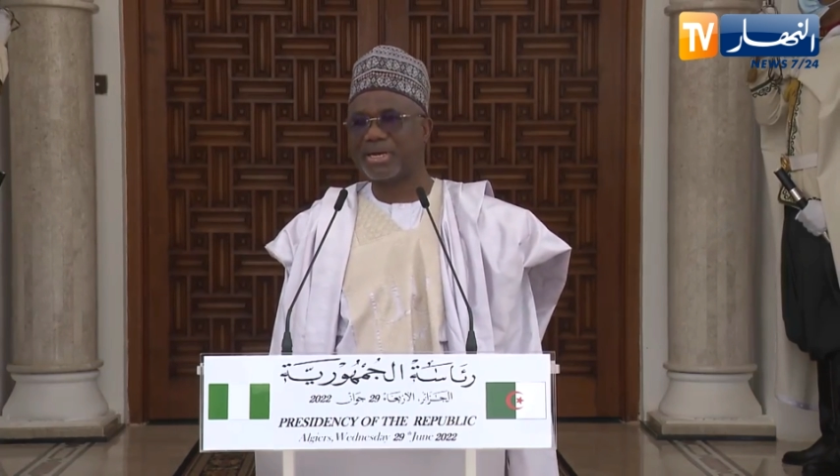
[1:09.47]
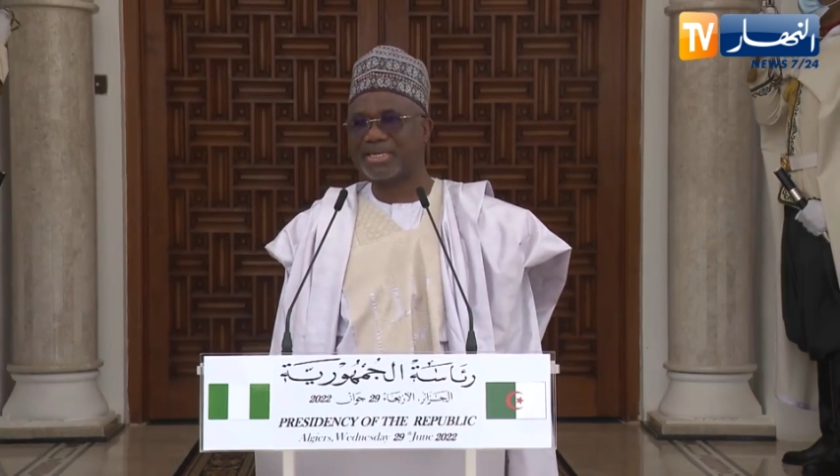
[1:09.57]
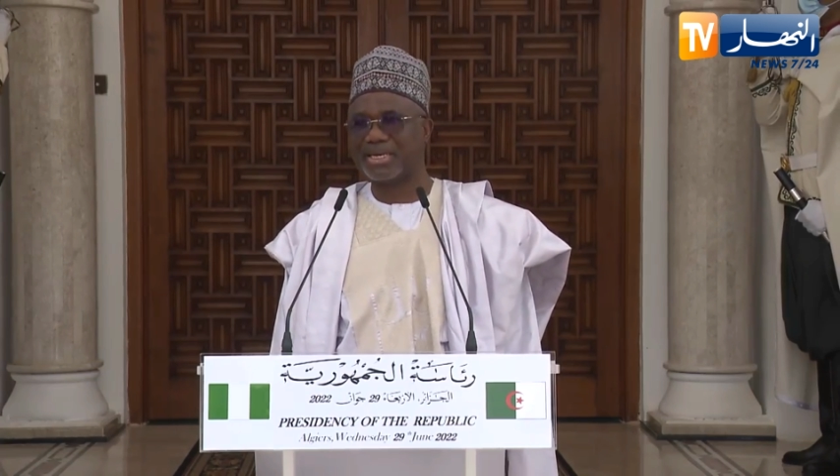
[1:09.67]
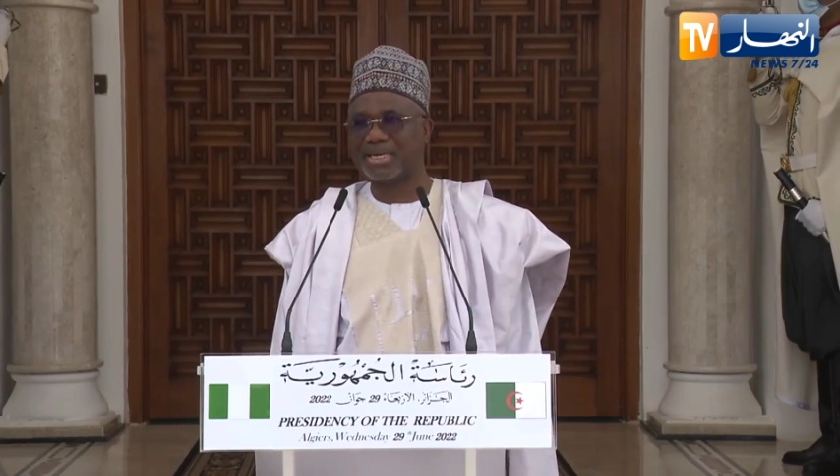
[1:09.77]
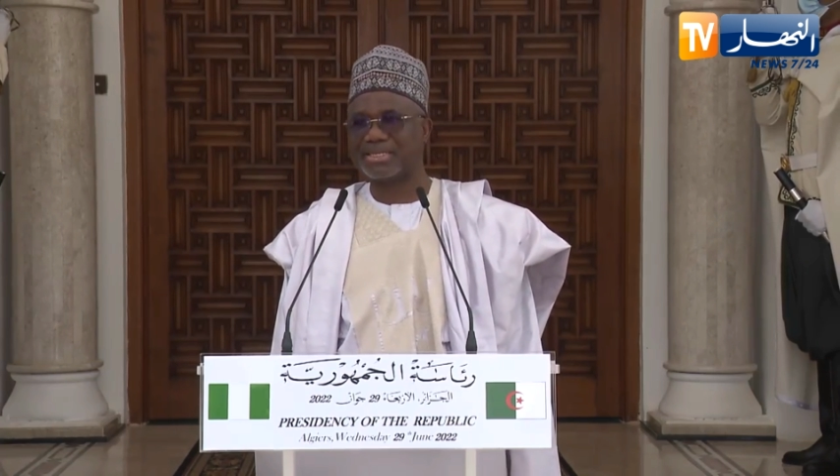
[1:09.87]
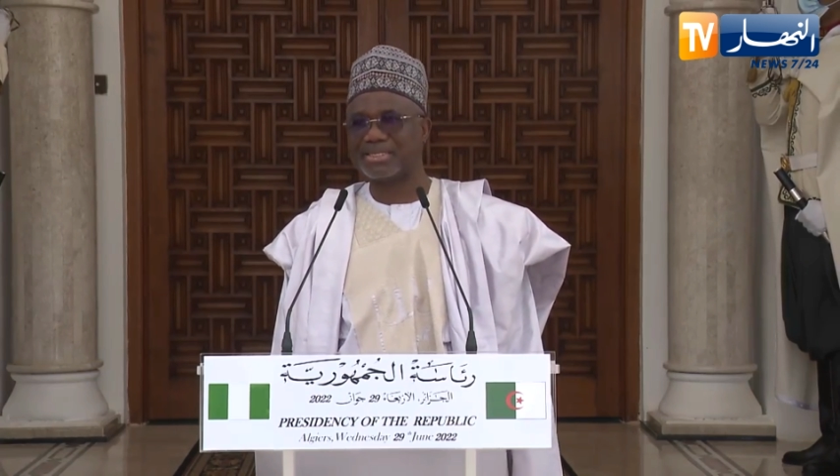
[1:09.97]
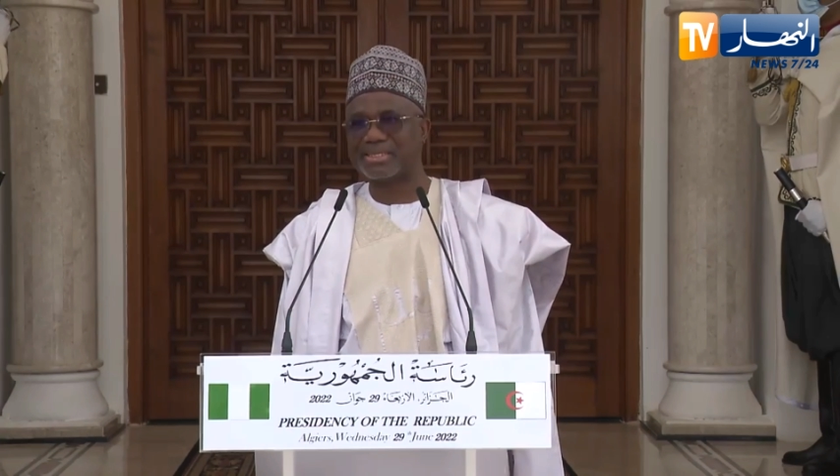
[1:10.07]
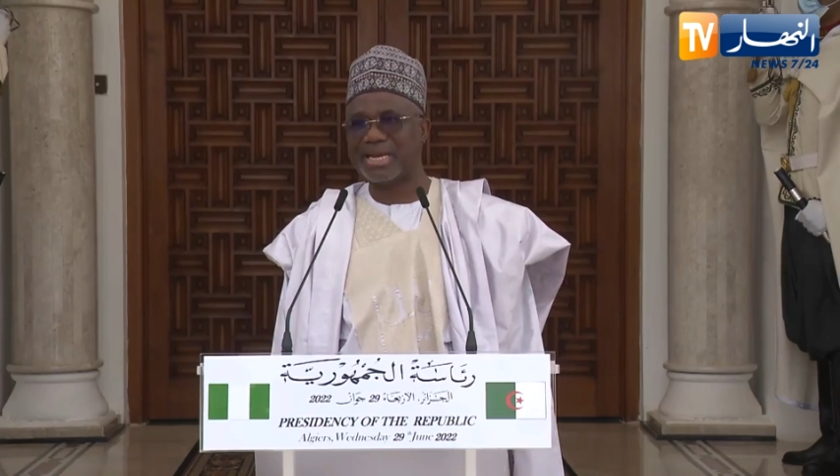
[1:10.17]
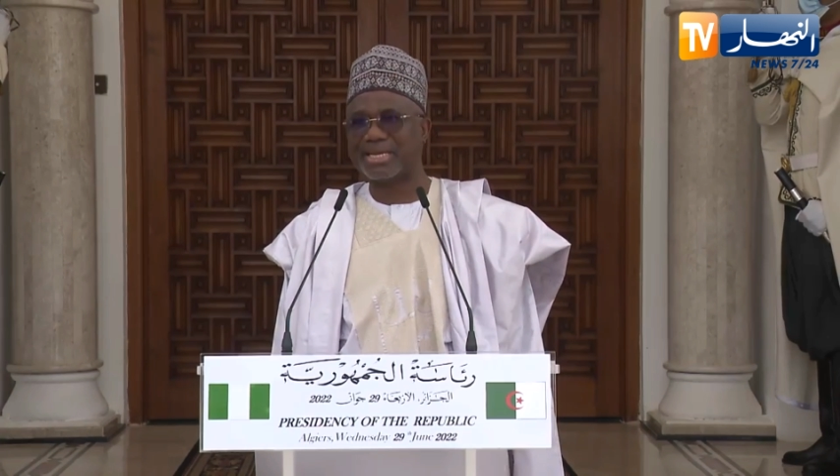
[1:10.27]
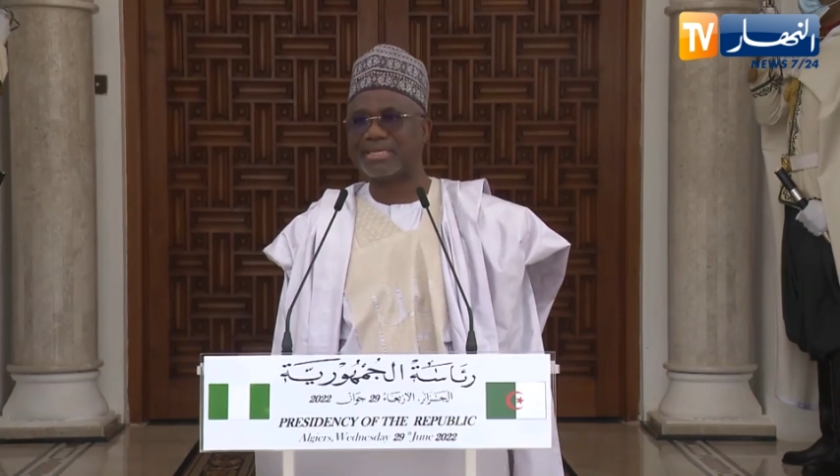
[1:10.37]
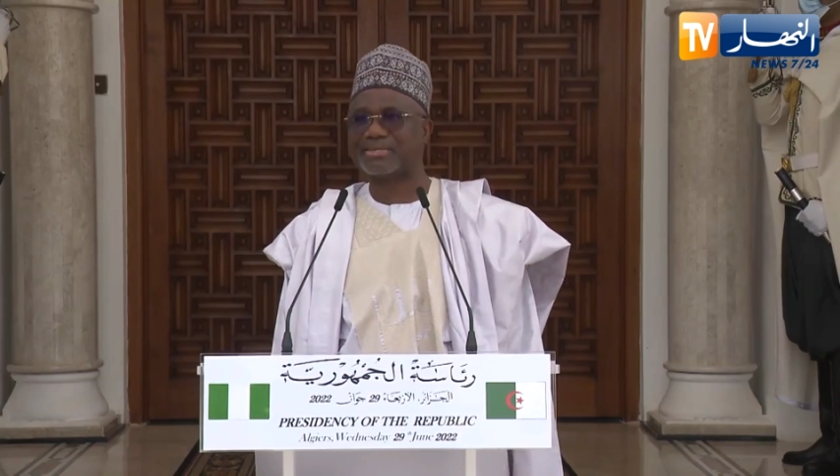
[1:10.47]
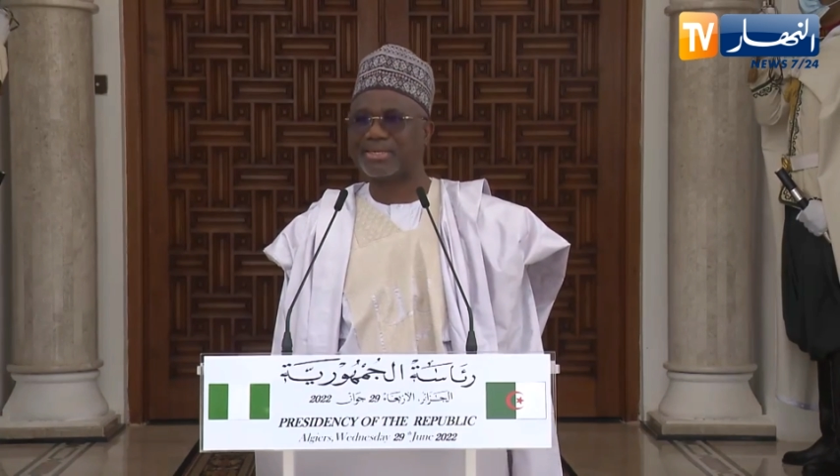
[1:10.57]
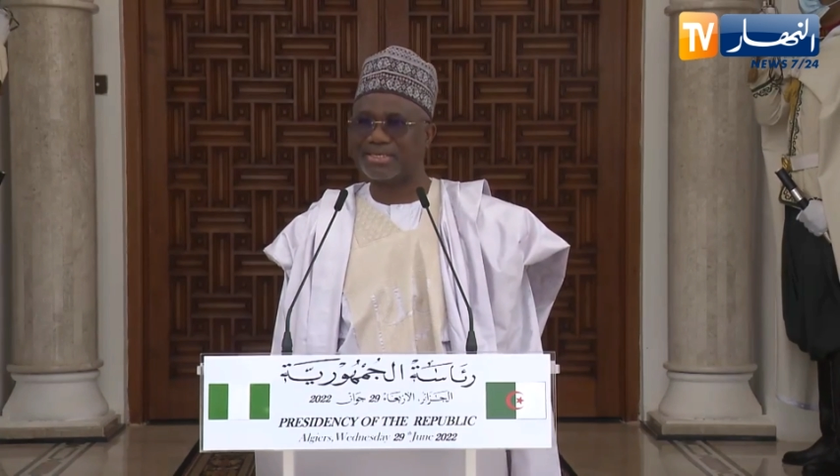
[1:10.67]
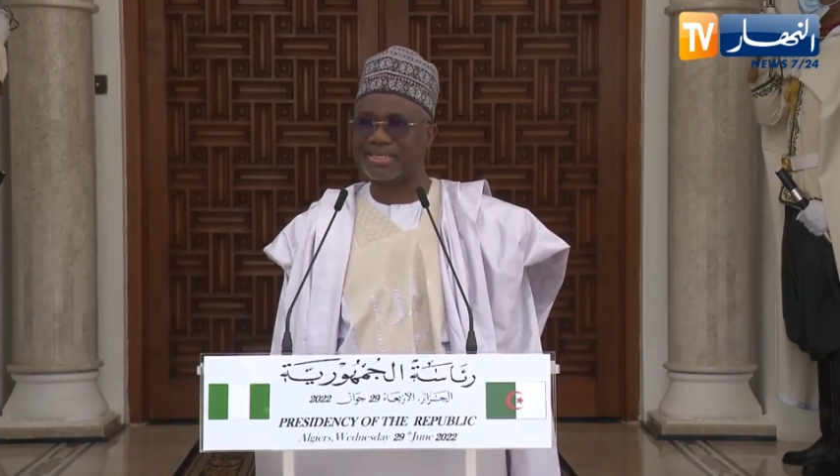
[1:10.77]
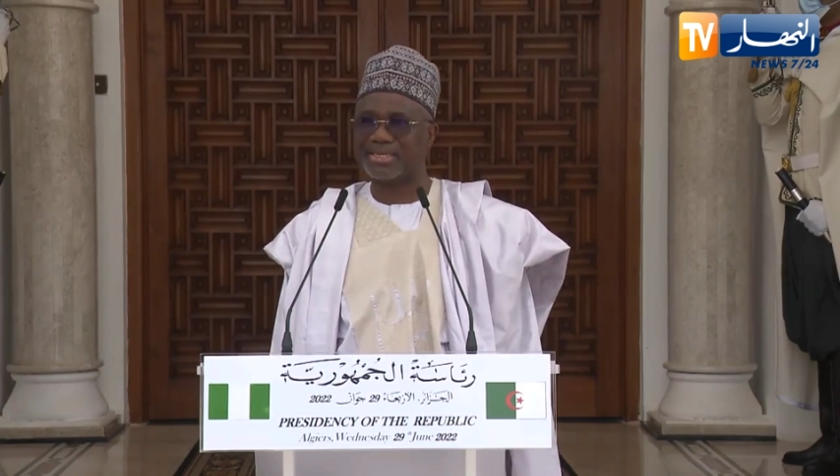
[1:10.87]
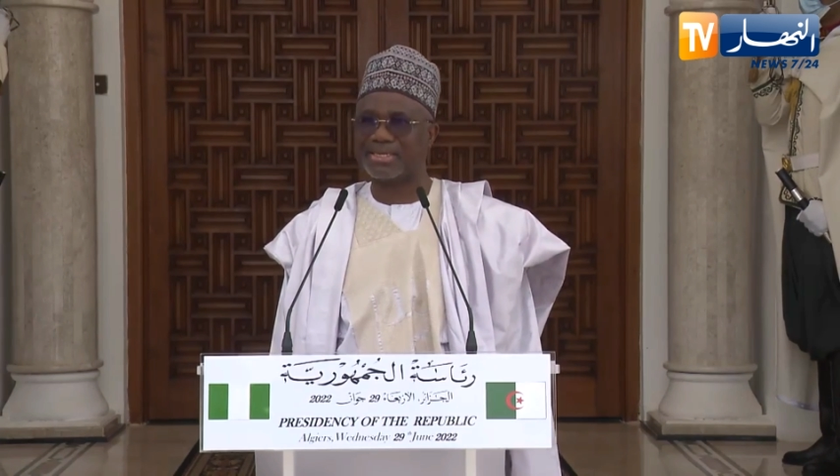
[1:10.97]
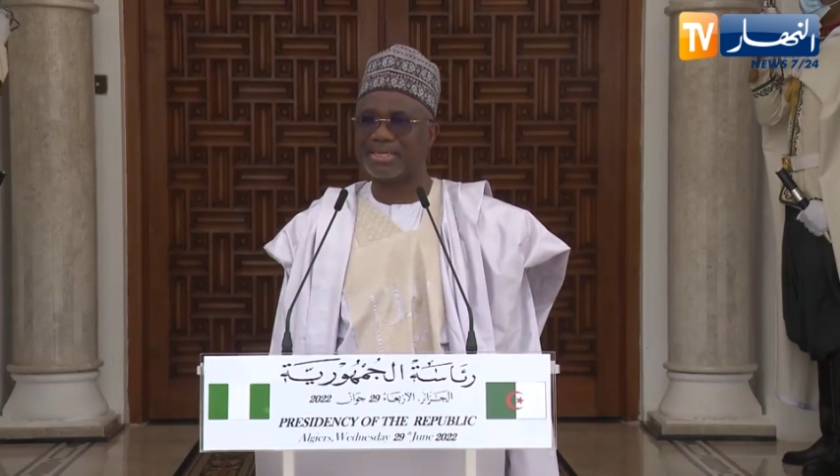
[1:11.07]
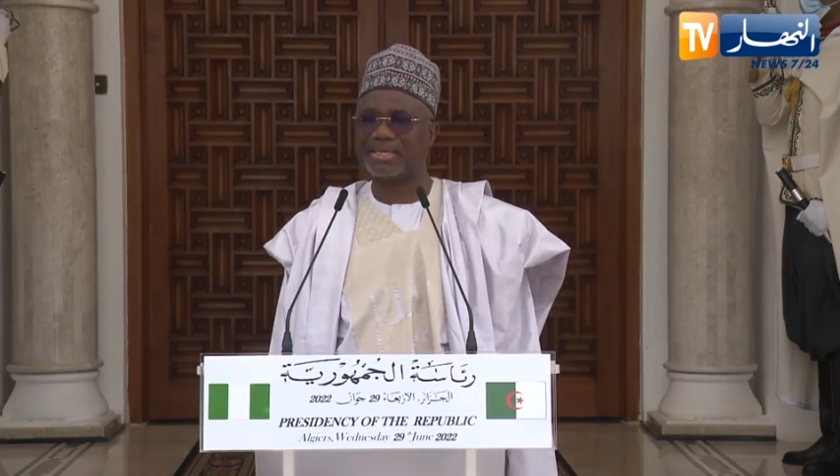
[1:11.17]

partners are interested